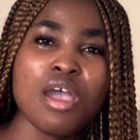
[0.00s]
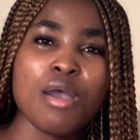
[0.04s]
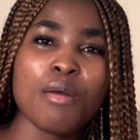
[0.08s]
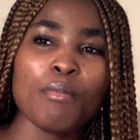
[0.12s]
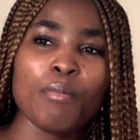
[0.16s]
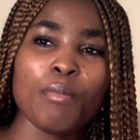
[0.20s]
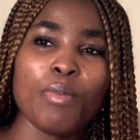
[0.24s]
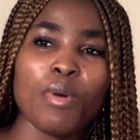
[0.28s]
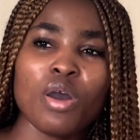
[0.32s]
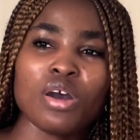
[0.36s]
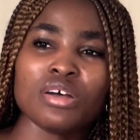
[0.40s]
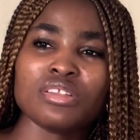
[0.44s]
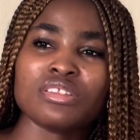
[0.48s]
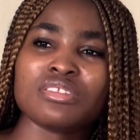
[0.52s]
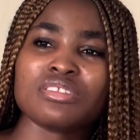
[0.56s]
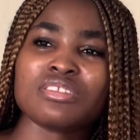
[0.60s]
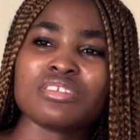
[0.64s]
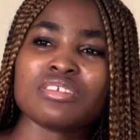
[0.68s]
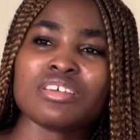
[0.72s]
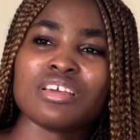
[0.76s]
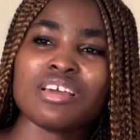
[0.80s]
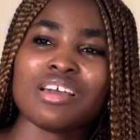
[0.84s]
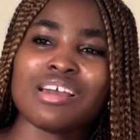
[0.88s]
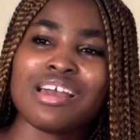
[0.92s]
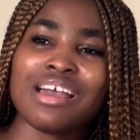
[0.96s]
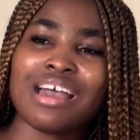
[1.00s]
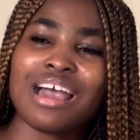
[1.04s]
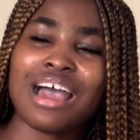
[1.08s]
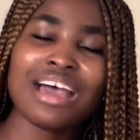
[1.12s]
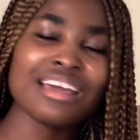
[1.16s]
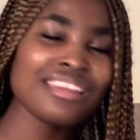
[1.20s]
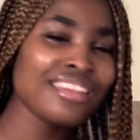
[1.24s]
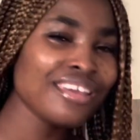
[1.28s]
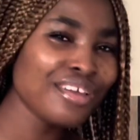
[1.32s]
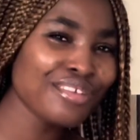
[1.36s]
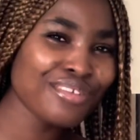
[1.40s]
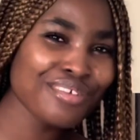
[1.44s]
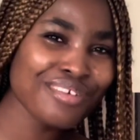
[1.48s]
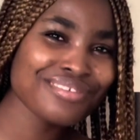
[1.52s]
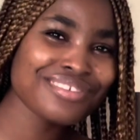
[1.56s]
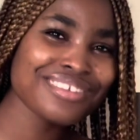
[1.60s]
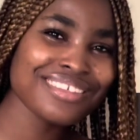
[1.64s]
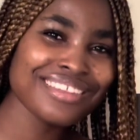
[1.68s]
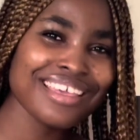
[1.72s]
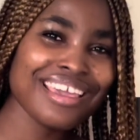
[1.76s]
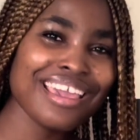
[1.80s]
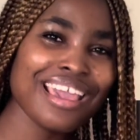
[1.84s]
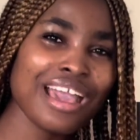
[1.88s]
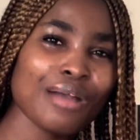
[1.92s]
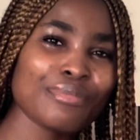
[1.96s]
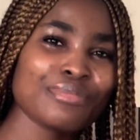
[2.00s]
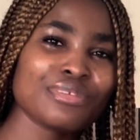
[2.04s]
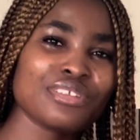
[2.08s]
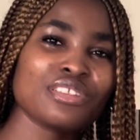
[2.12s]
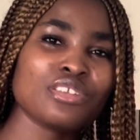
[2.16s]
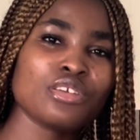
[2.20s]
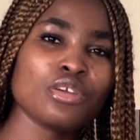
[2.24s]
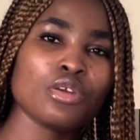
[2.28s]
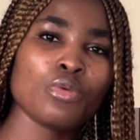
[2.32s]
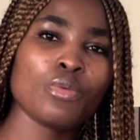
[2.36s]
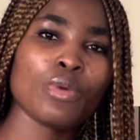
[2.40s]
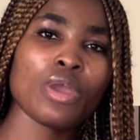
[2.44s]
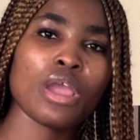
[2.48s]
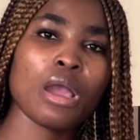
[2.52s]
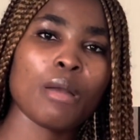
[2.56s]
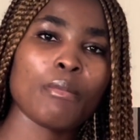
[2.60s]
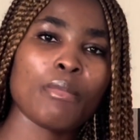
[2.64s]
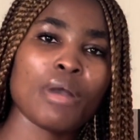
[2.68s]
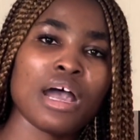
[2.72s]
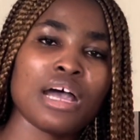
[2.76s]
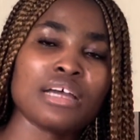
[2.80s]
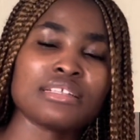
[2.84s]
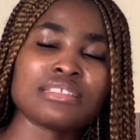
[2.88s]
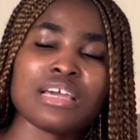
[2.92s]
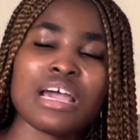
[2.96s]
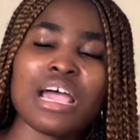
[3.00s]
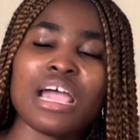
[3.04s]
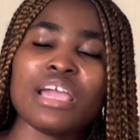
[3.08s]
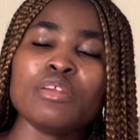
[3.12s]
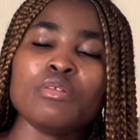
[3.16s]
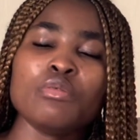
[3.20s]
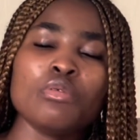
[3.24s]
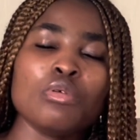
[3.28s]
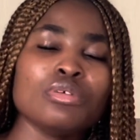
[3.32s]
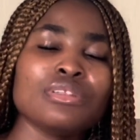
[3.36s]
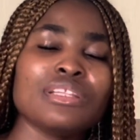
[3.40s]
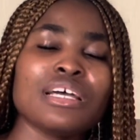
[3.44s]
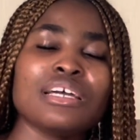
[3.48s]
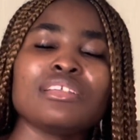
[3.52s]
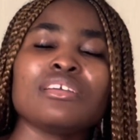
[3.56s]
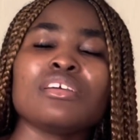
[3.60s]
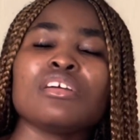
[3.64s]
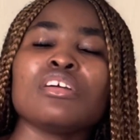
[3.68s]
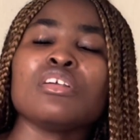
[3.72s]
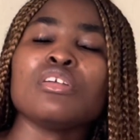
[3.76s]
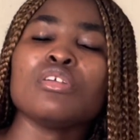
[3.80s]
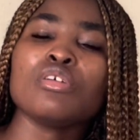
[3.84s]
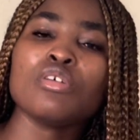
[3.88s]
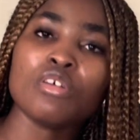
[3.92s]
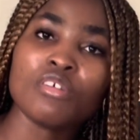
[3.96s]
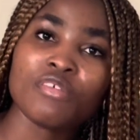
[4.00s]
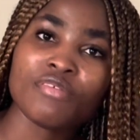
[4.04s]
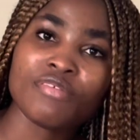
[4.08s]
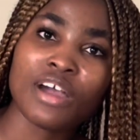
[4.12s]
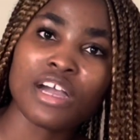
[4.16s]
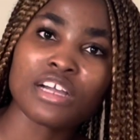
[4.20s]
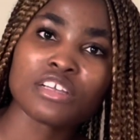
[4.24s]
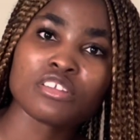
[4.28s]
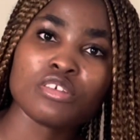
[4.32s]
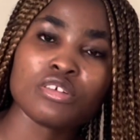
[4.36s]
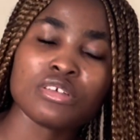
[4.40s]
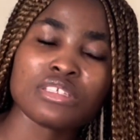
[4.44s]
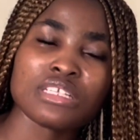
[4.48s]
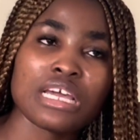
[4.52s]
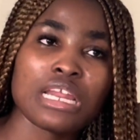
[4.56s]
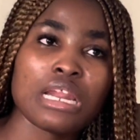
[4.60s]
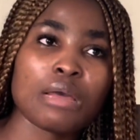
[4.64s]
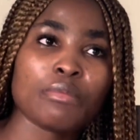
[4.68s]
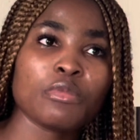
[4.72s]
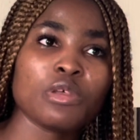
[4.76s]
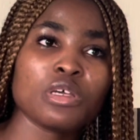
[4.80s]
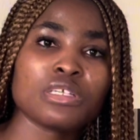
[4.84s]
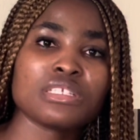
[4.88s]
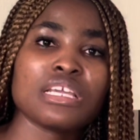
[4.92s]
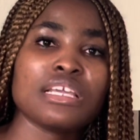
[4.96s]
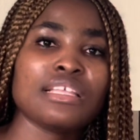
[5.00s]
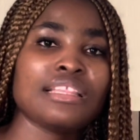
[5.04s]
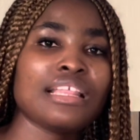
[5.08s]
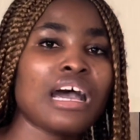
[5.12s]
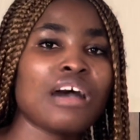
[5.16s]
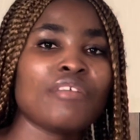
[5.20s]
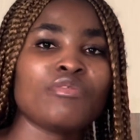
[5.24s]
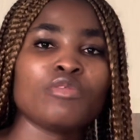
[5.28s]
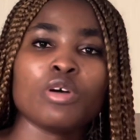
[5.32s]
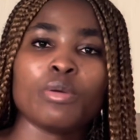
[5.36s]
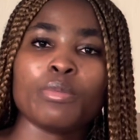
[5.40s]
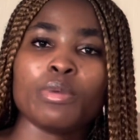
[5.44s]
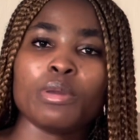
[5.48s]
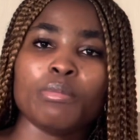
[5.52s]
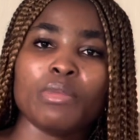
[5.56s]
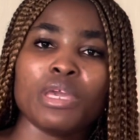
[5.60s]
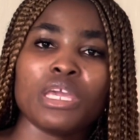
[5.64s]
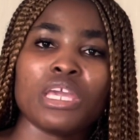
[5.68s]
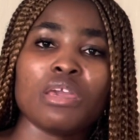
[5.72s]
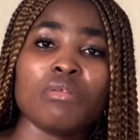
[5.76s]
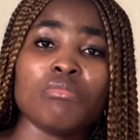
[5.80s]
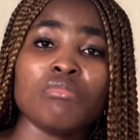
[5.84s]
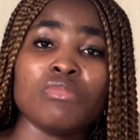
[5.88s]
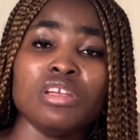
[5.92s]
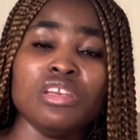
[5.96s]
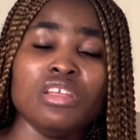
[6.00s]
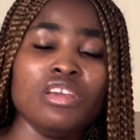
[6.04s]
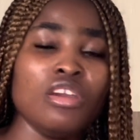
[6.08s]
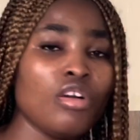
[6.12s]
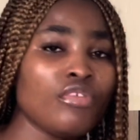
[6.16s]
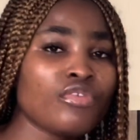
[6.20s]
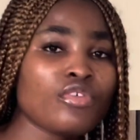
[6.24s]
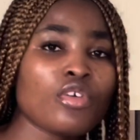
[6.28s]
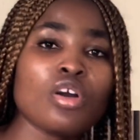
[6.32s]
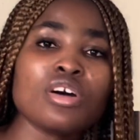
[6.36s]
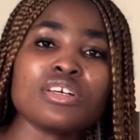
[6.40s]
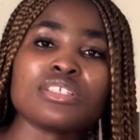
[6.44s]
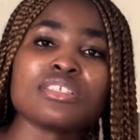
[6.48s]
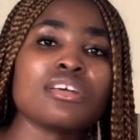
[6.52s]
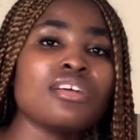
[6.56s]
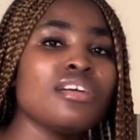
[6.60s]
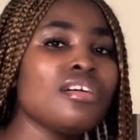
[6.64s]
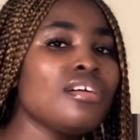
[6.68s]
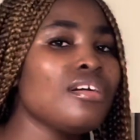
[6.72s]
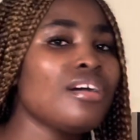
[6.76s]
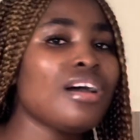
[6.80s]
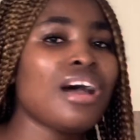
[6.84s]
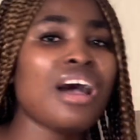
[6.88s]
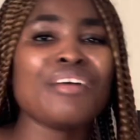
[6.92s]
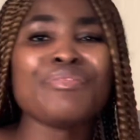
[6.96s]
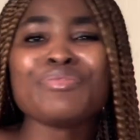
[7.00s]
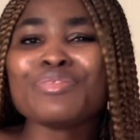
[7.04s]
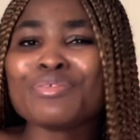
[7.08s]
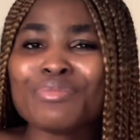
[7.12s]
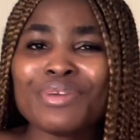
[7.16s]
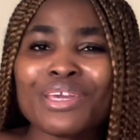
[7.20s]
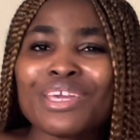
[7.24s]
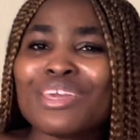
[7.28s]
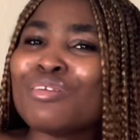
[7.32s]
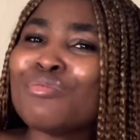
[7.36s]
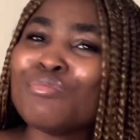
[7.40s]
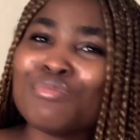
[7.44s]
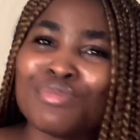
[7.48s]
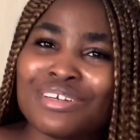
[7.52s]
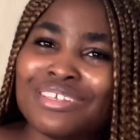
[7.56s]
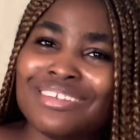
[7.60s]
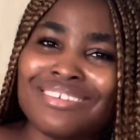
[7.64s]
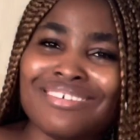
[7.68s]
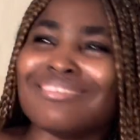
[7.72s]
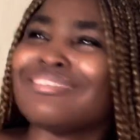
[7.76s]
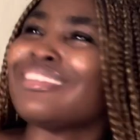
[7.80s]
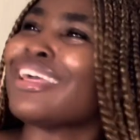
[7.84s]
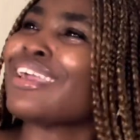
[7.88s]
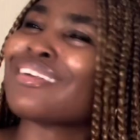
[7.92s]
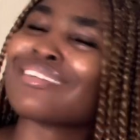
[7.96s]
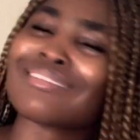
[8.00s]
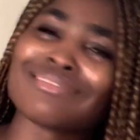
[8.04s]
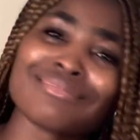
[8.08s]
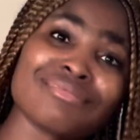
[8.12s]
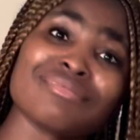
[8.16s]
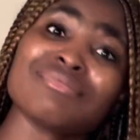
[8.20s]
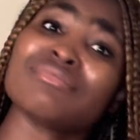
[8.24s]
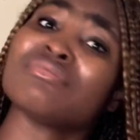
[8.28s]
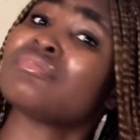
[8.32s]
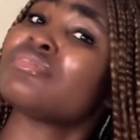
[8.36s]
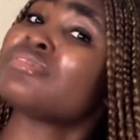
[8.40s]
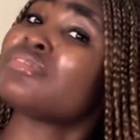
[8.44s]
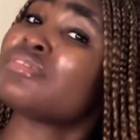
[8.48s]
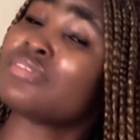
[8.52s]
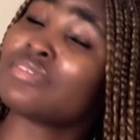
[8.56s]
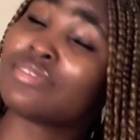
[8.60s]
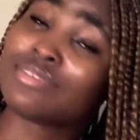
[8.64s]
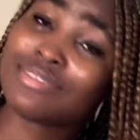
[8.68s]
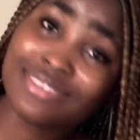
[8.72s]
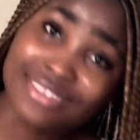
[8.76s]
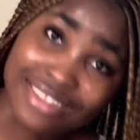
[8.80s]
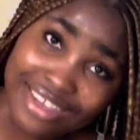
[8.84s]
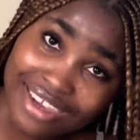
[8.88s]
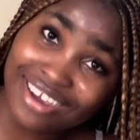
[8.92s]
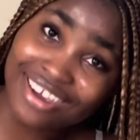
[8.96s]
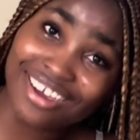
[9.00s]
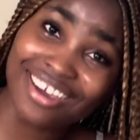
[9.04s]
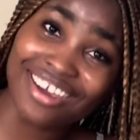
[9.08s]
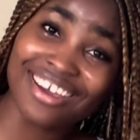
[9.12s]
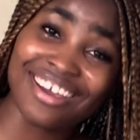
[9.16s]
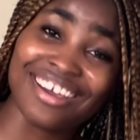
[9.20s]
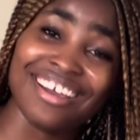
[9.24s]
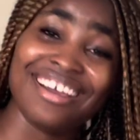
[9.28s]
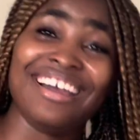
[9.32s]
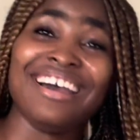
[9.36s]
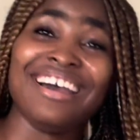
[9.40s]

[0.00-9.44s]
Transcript: But at the end of the day, I'm still where I'm at. I know that there are a lot of factors, and I'm not saying that I've not been making money. Of course, I've been making money. Like, duh.